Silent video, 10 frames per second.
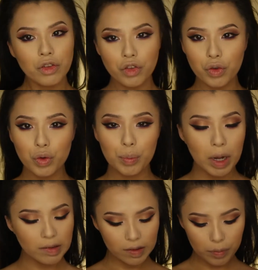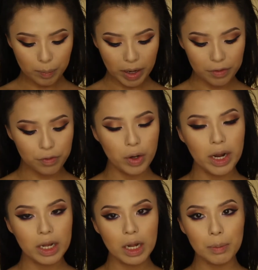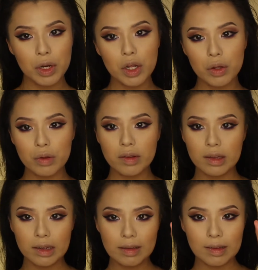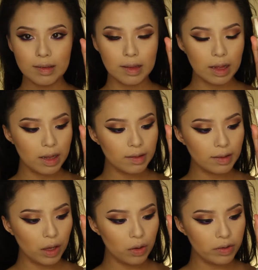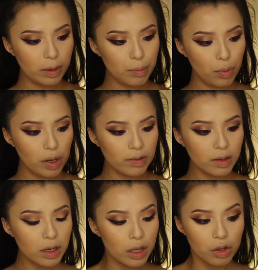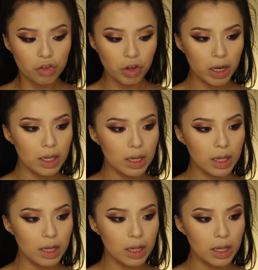To bronze up my forehead, I'm going to use this Stila Stay All Day bronzer in the shade